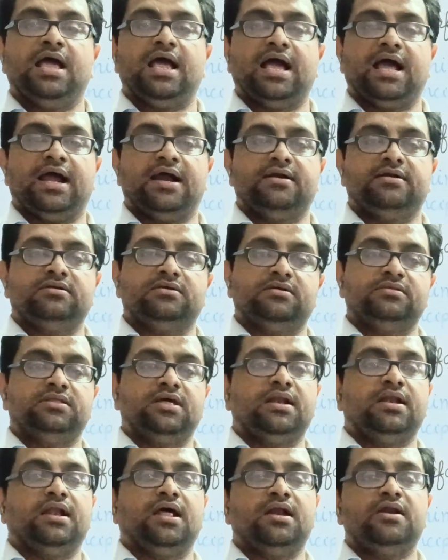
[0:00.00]
and
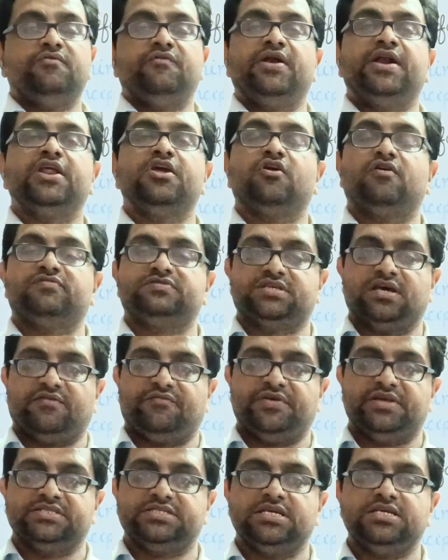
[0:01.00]
the non-wetting of
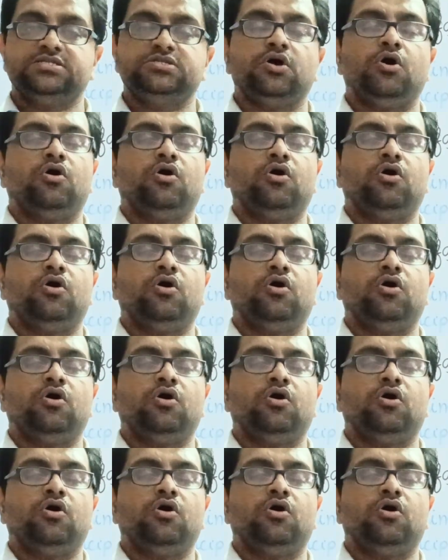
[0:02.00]
surfaces.